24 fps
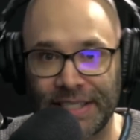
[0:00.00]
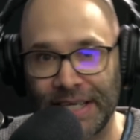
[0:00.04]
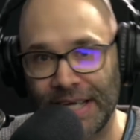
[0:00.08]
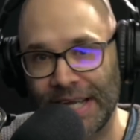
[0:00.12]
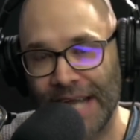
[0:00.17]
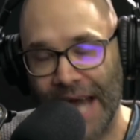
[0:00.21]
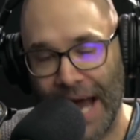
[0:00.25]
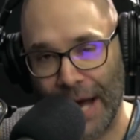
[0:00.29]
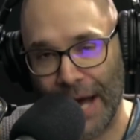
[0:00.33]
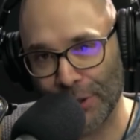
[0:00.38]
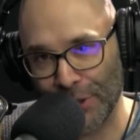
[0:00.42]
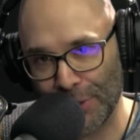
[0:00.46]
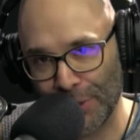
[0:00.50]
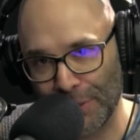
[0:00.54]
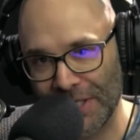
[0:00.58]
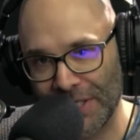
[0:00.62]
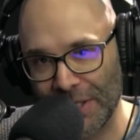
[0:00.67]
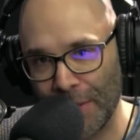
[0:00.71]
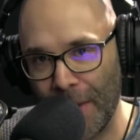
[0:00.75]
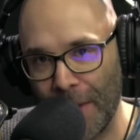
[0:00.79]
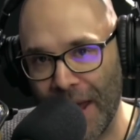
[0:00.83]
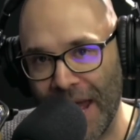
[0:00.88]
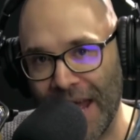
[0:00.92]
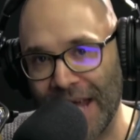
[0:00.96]
Nick
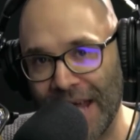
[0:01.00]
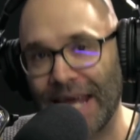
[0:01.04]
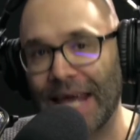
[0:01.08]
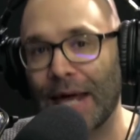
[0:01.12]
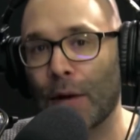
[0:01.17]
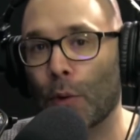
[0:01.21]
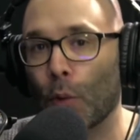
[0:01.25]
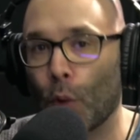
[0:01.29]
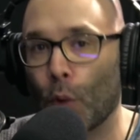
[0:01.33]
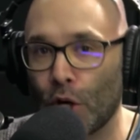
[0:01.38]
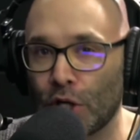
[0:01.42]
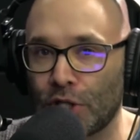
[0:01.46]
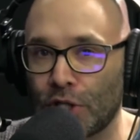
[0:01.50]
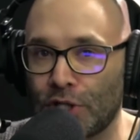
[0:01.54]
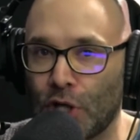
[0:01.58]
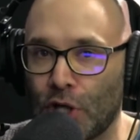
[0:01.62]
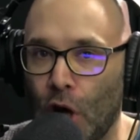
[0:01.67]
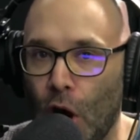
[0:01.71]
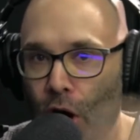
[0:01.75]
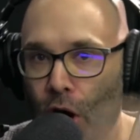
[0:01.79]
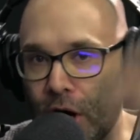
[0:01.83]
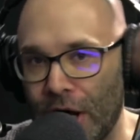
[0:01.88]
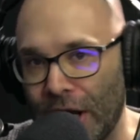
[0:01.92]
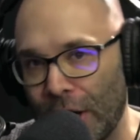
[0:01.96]
goes live
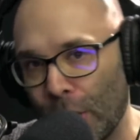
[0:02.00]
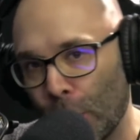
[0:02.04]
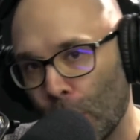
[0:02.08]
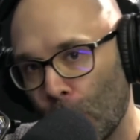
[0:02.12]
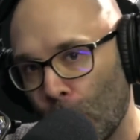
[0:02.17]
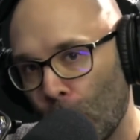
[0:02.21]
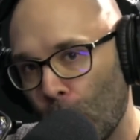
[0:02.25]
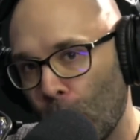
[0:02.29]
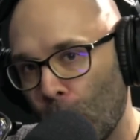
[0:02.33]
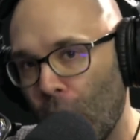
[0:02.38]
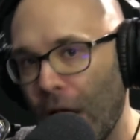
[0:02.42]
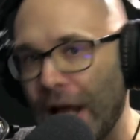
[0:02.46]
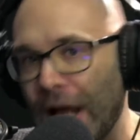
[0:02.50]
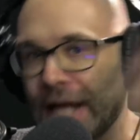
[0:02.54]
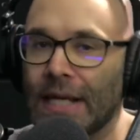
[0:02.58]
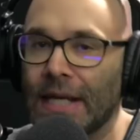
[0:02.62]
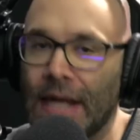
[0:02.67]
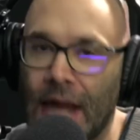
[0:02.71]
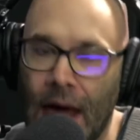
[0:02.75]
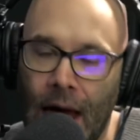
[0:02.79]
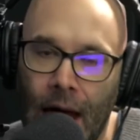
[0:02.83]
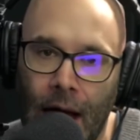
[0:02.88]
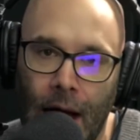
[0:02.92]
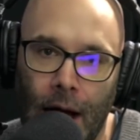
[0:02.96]
for almost
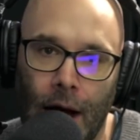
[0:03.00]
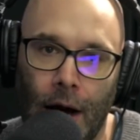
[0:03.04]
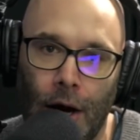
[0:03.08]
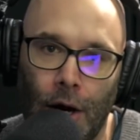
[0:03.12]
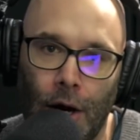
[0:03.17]
four